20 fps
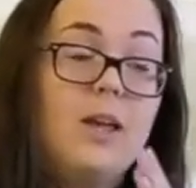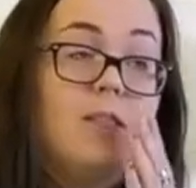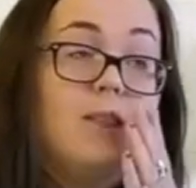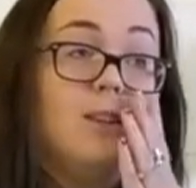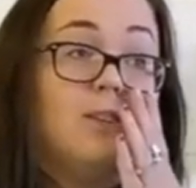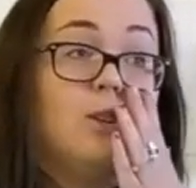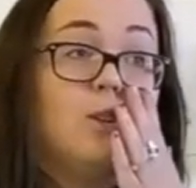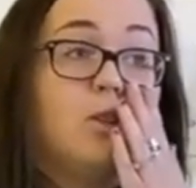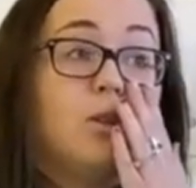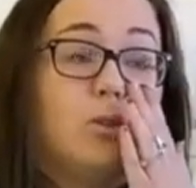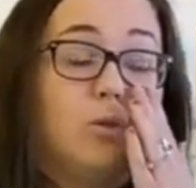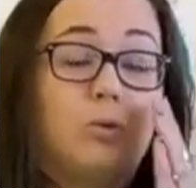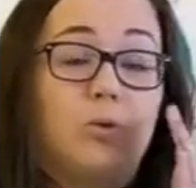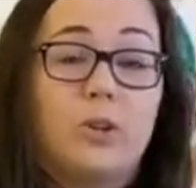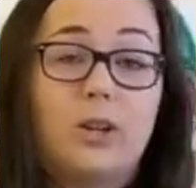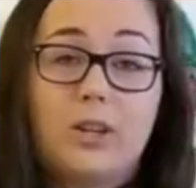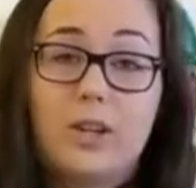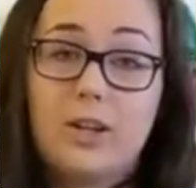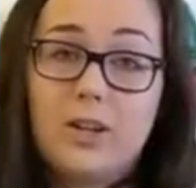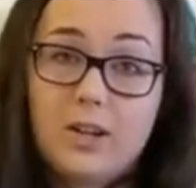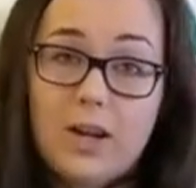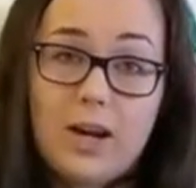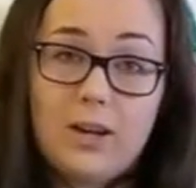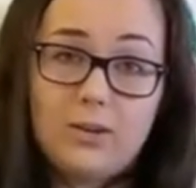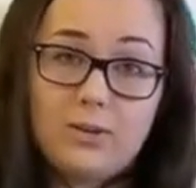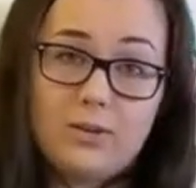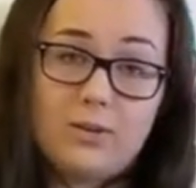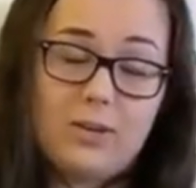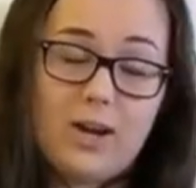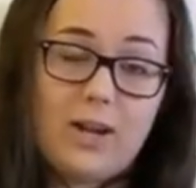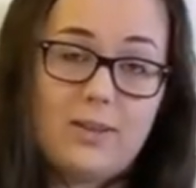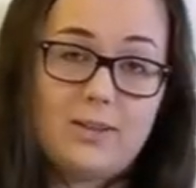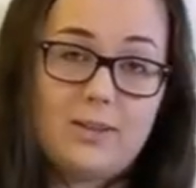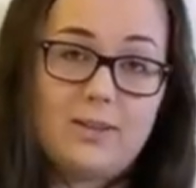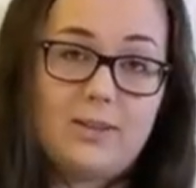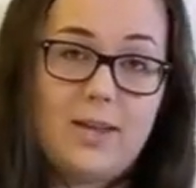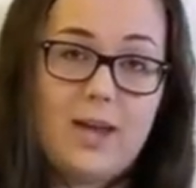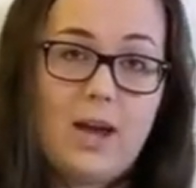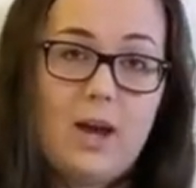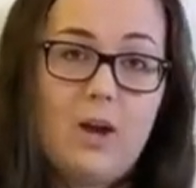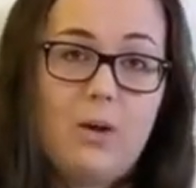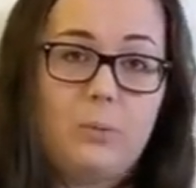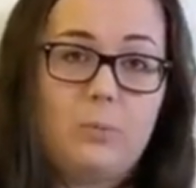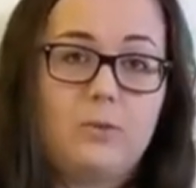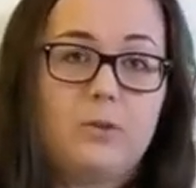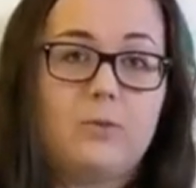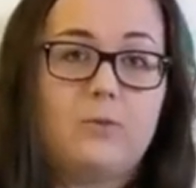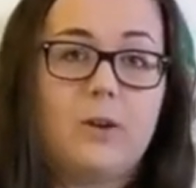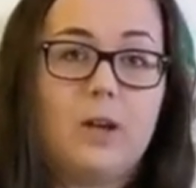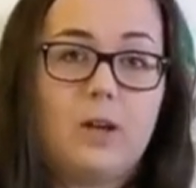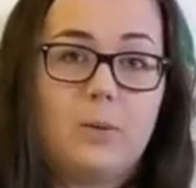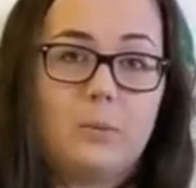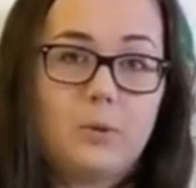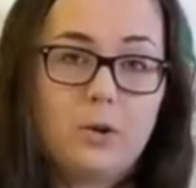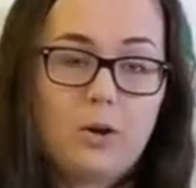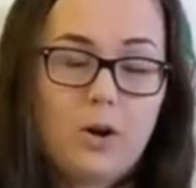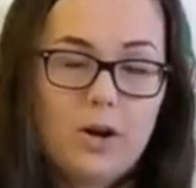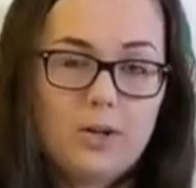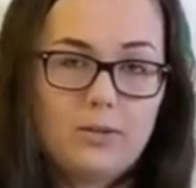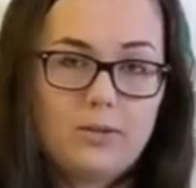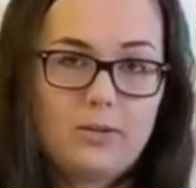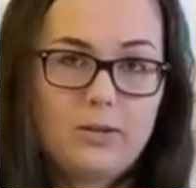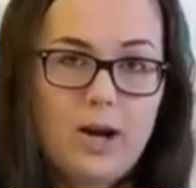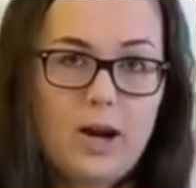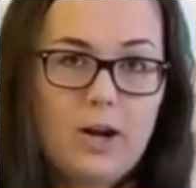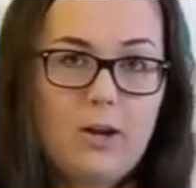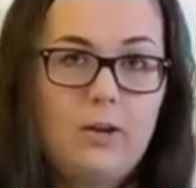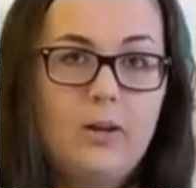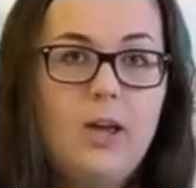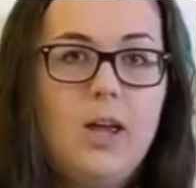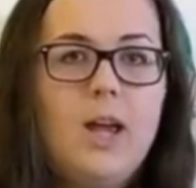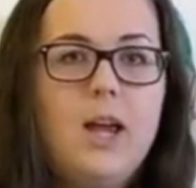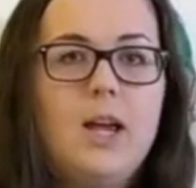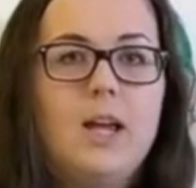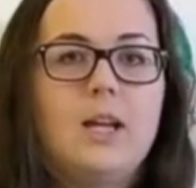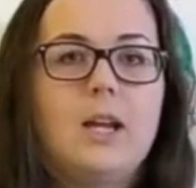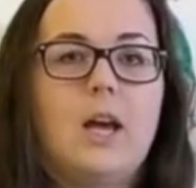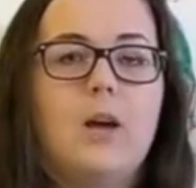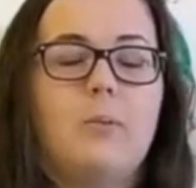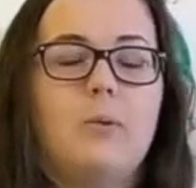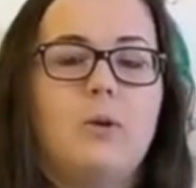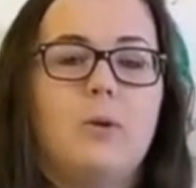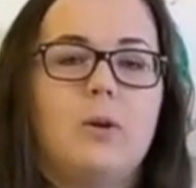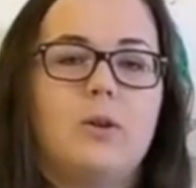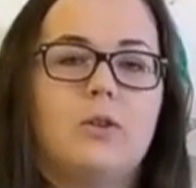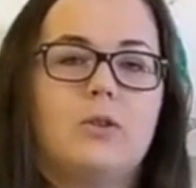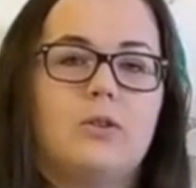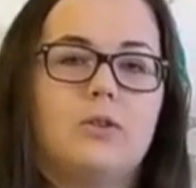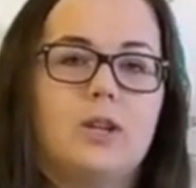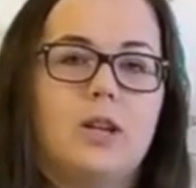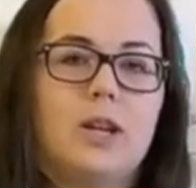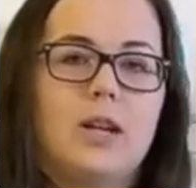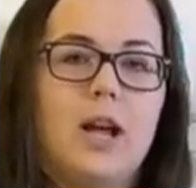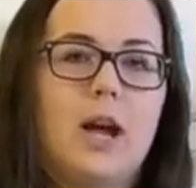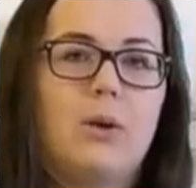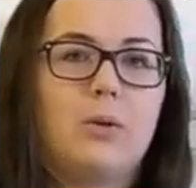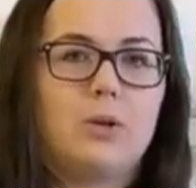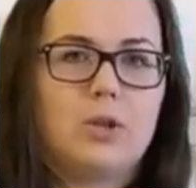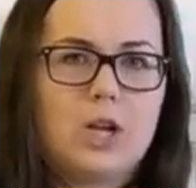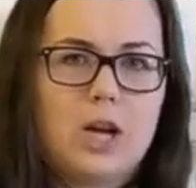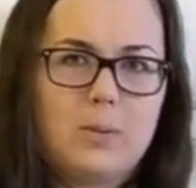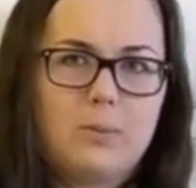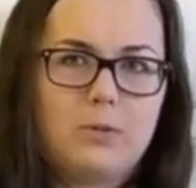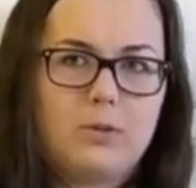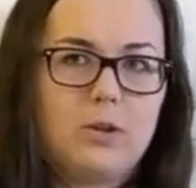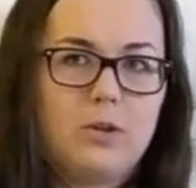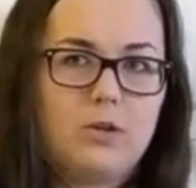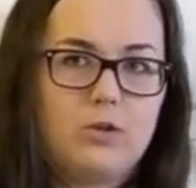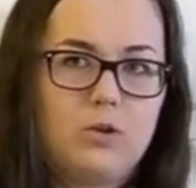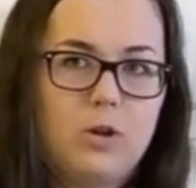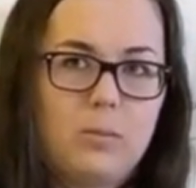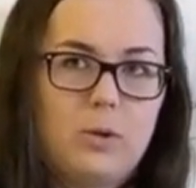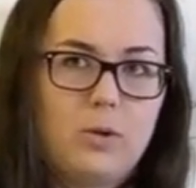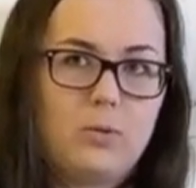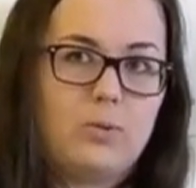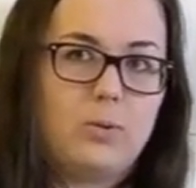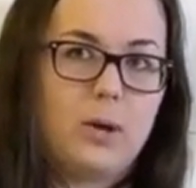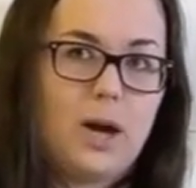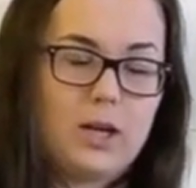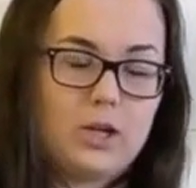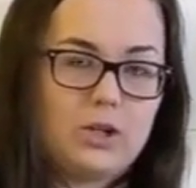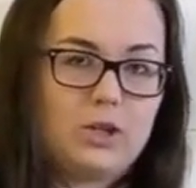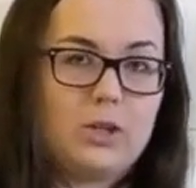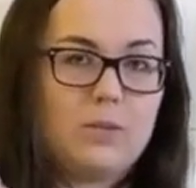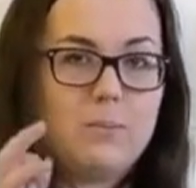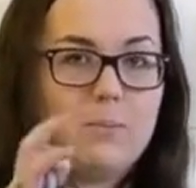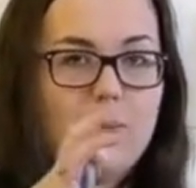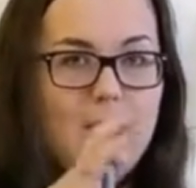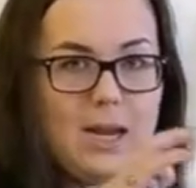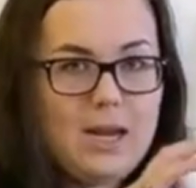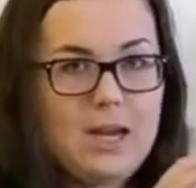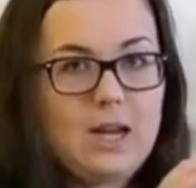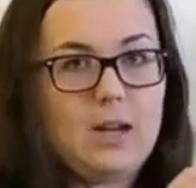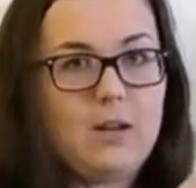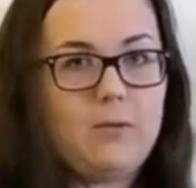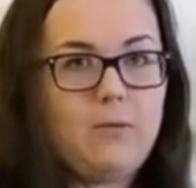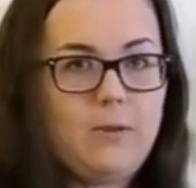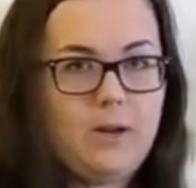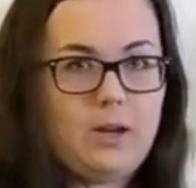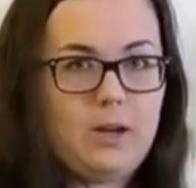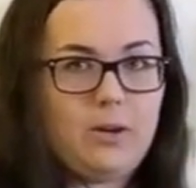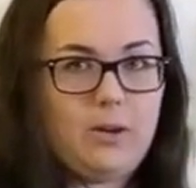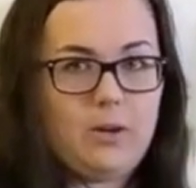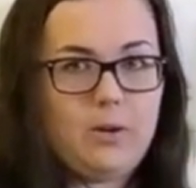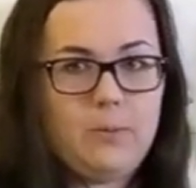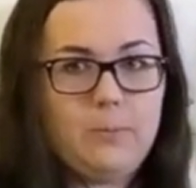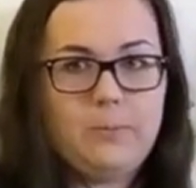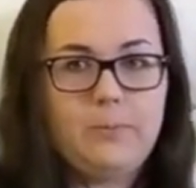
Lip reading: These are just really good exercises that help develop your art style and help you understand how shapes contribute to actually making a figure.